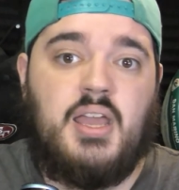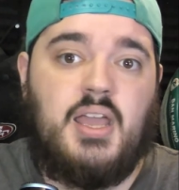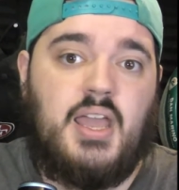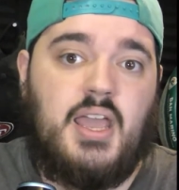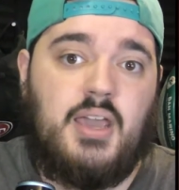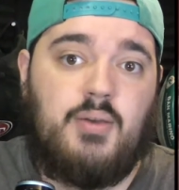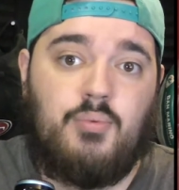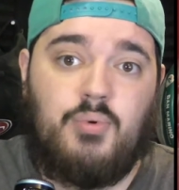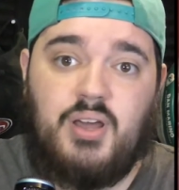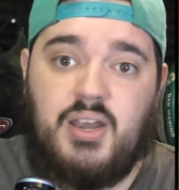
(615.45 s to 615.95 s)

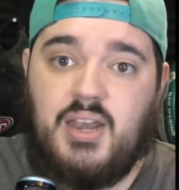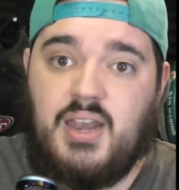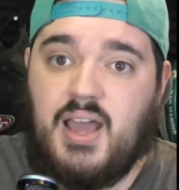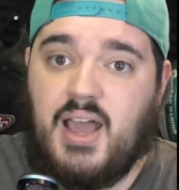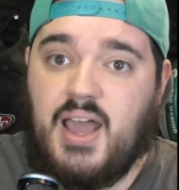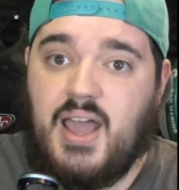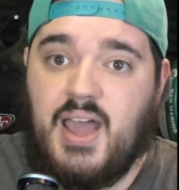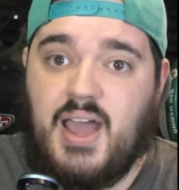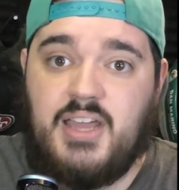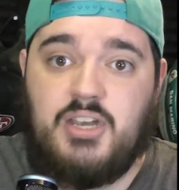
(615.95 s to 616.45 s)
And when
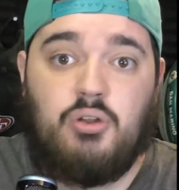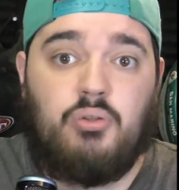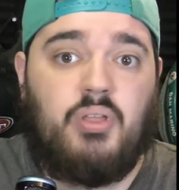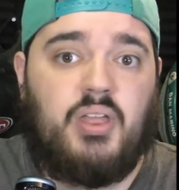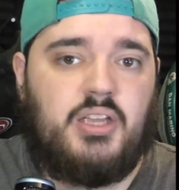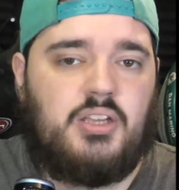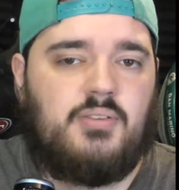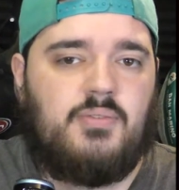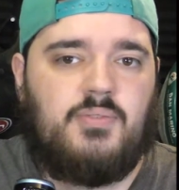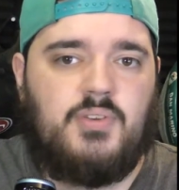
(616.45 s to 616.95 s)
I don't
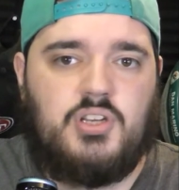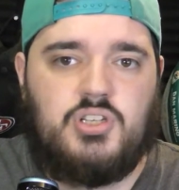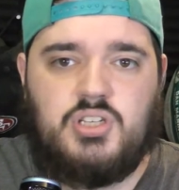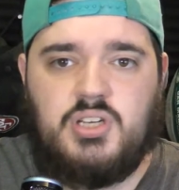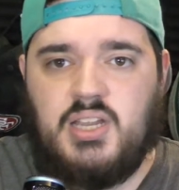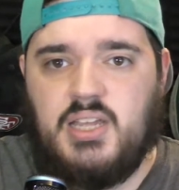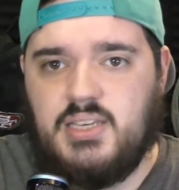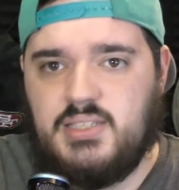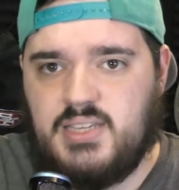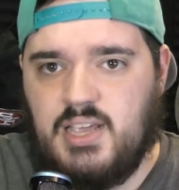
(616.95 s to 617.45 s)
like your
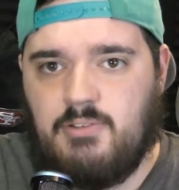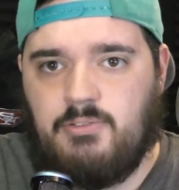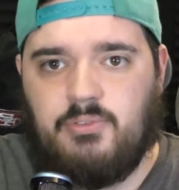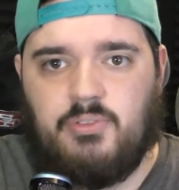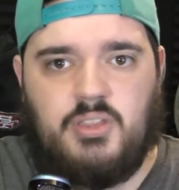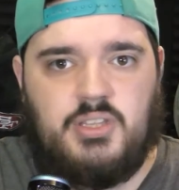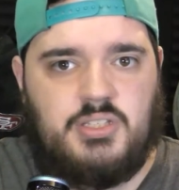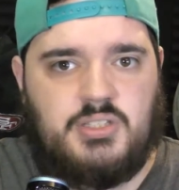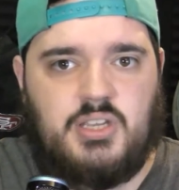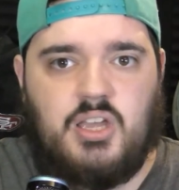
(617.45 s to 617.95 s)
vision,
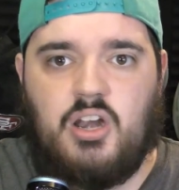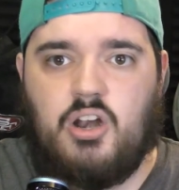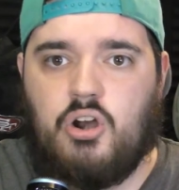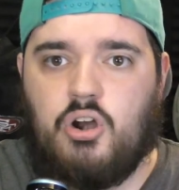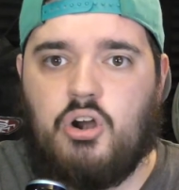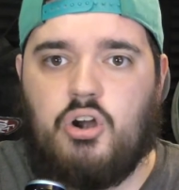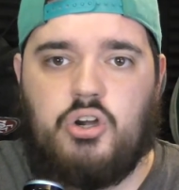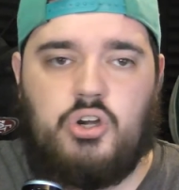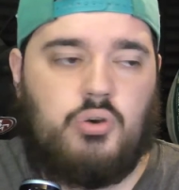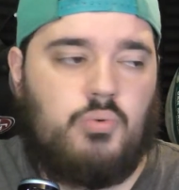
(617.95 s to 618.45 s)
it's going to
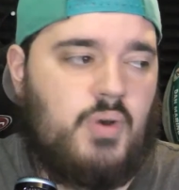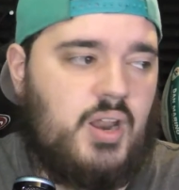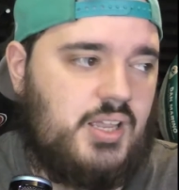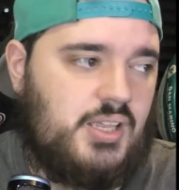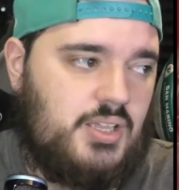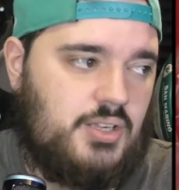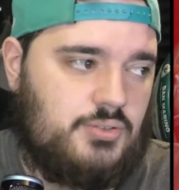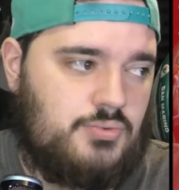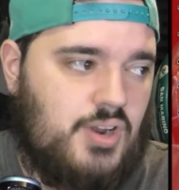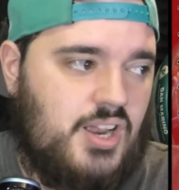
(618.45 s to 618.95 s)
hurt your
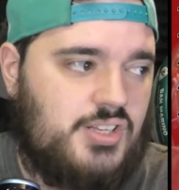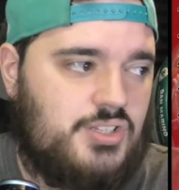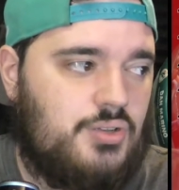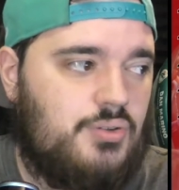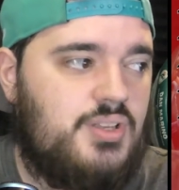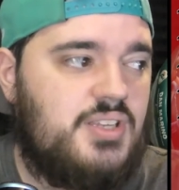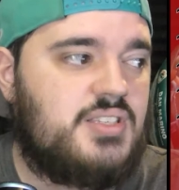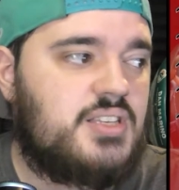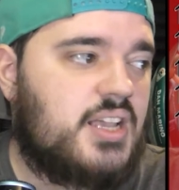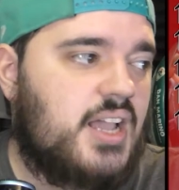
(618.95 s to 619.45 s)
rankings, right? So
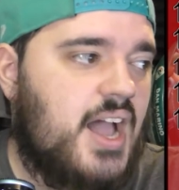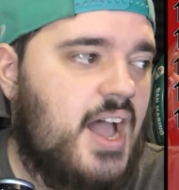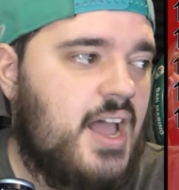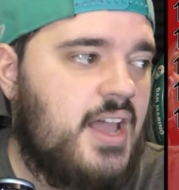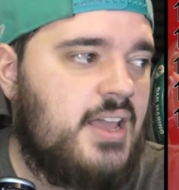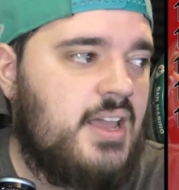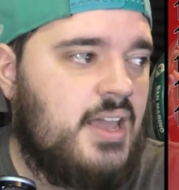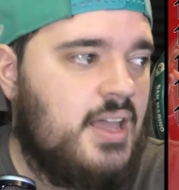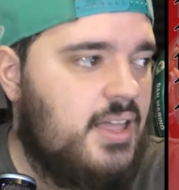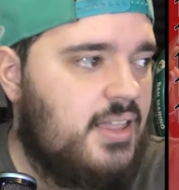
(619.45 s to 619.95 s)
he's a
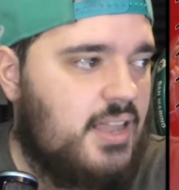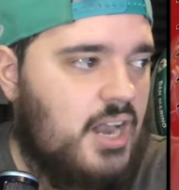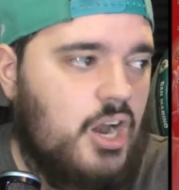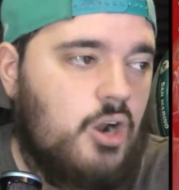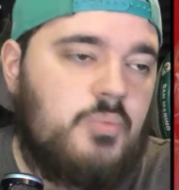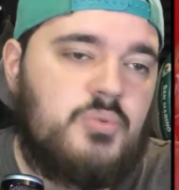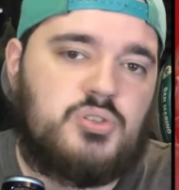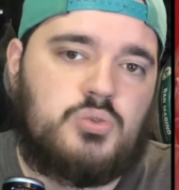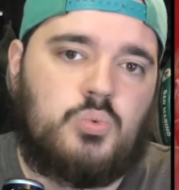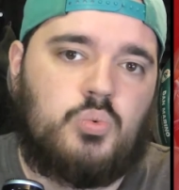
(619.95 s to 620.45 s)
guy that I
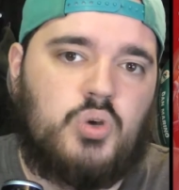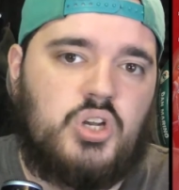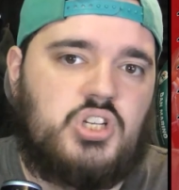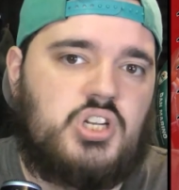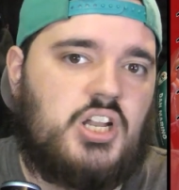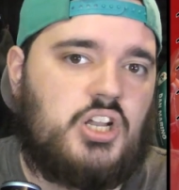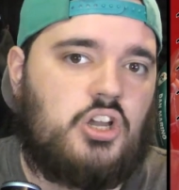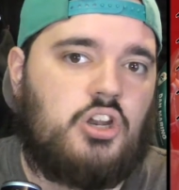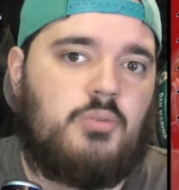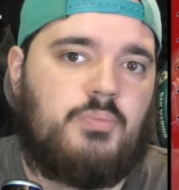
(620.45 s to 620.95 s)
almost wish
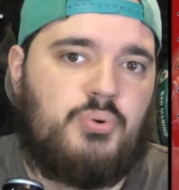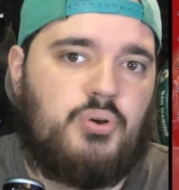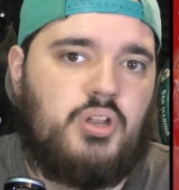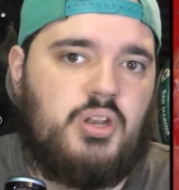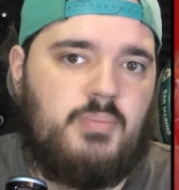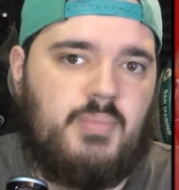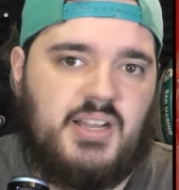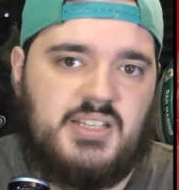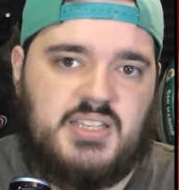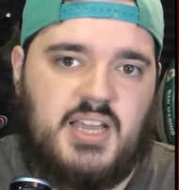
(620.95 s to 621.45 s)
I could have put
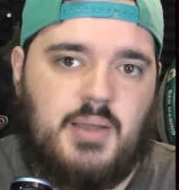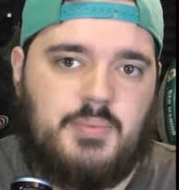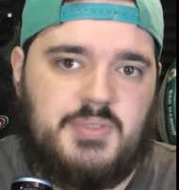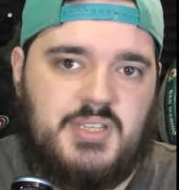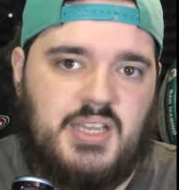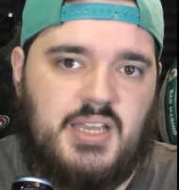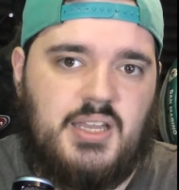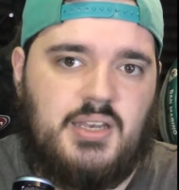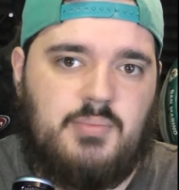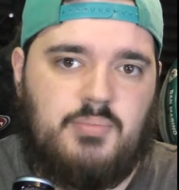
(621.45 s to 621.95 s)
in my top
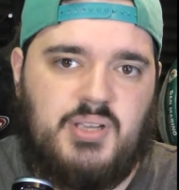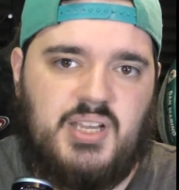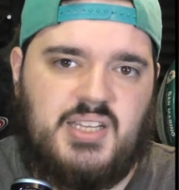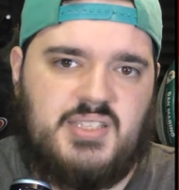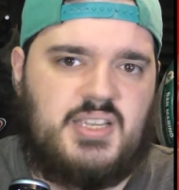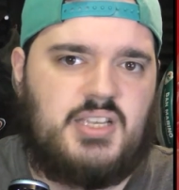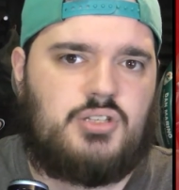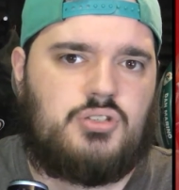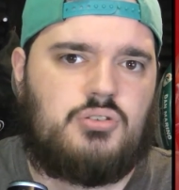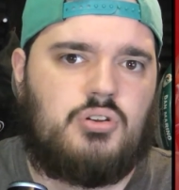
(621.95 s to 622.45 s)
10
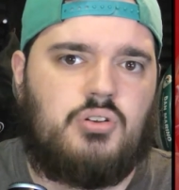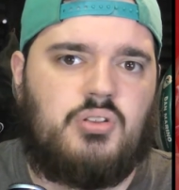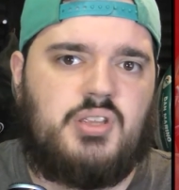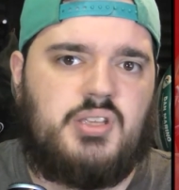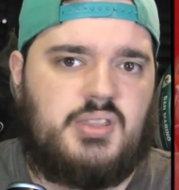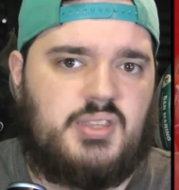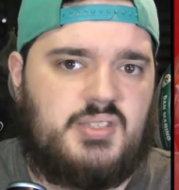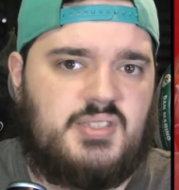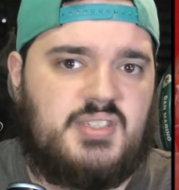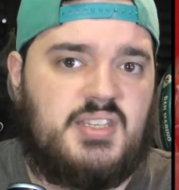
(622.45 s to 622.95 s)
because I certainly
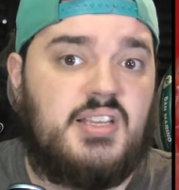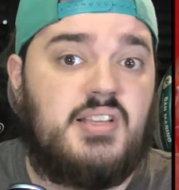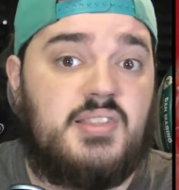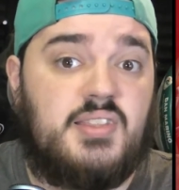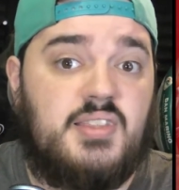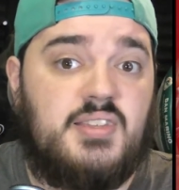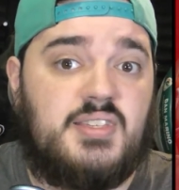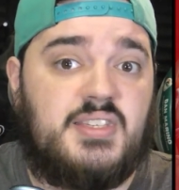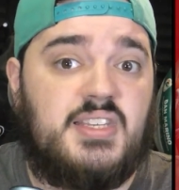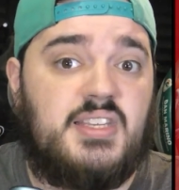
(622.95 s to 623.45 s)

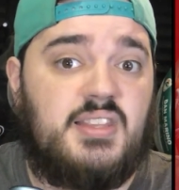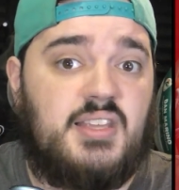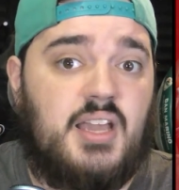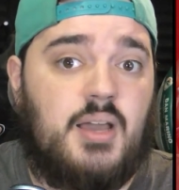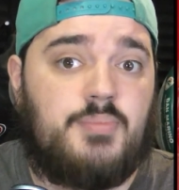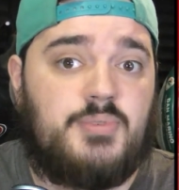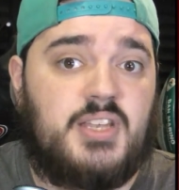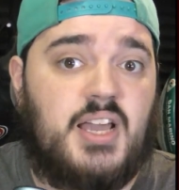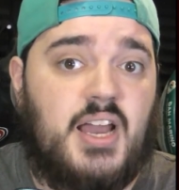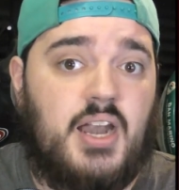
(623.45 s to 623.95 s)
see the
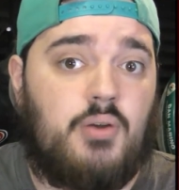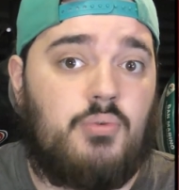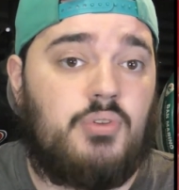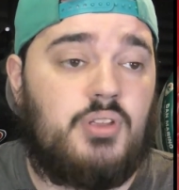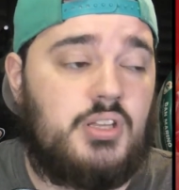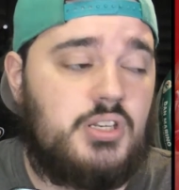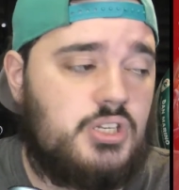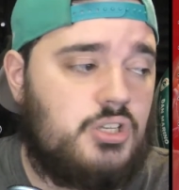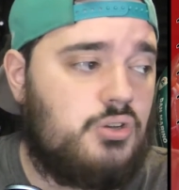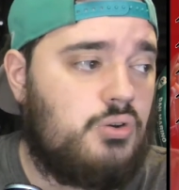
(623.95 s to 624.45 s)
upside. I
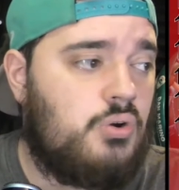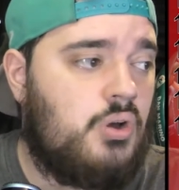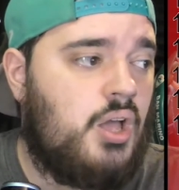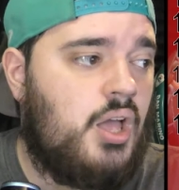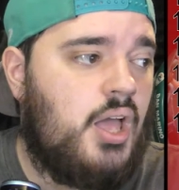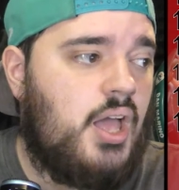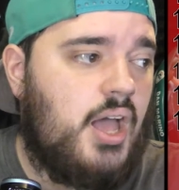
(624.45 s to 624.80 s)
really do.